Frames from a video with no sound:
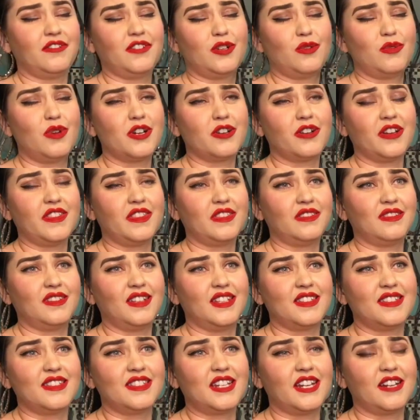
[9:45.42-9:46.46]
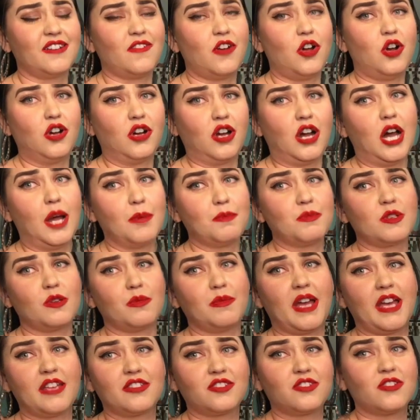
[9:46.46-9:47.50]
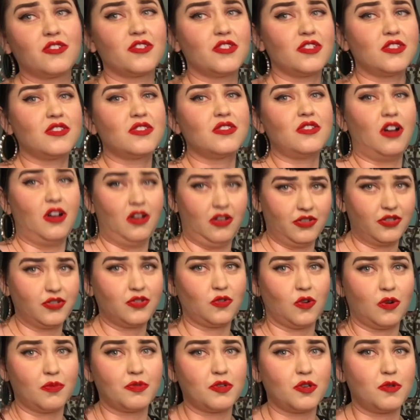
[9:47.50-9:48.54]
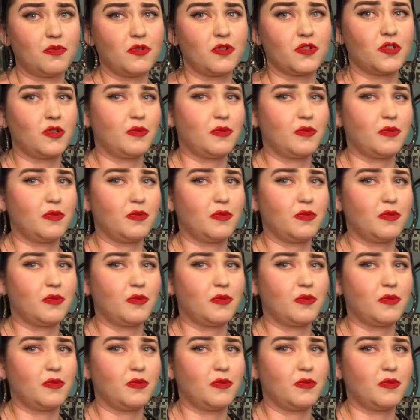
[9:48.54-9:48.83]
you're wondering, instead of all cops are bastards, it's all stormtroopers are